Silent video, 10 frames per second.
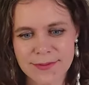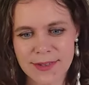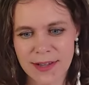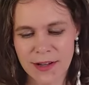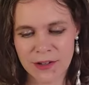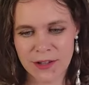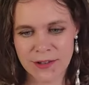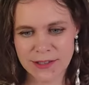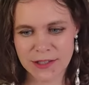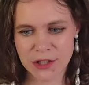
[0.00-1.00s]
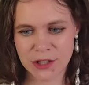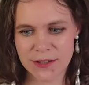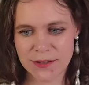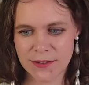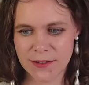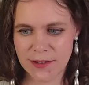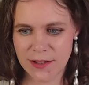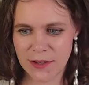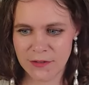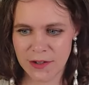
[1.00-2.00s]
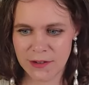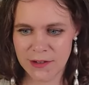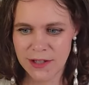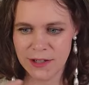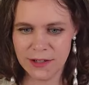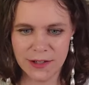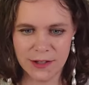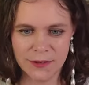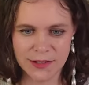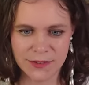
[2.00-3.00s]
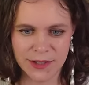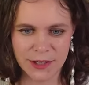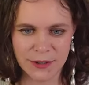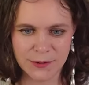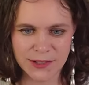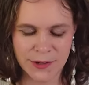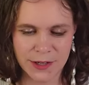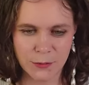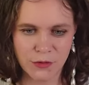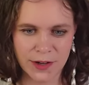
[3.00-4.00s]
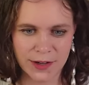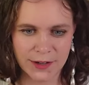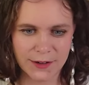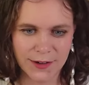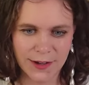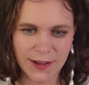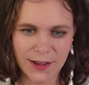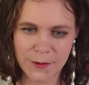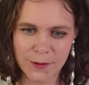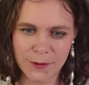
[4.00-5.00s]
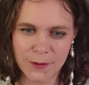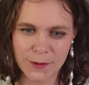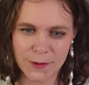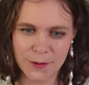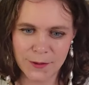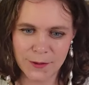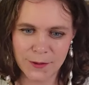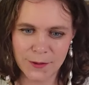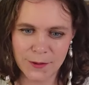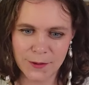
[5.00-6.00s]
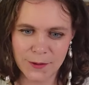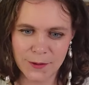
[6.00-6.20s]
how cute is this shirt? I found it. It was very, it was a random find was like, oh, it's so beat up